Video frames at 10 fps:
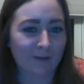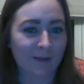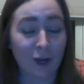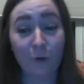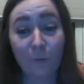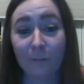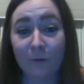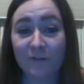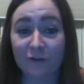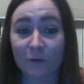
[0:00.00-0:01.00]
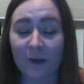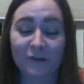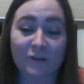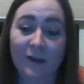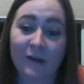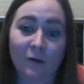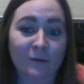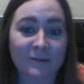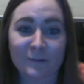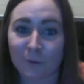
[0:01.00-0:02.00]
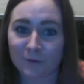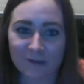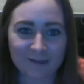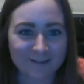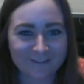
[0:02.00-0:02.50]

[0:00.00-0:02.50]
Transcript: Like, oh, what movie did you watch? Oh, it's sub rosa.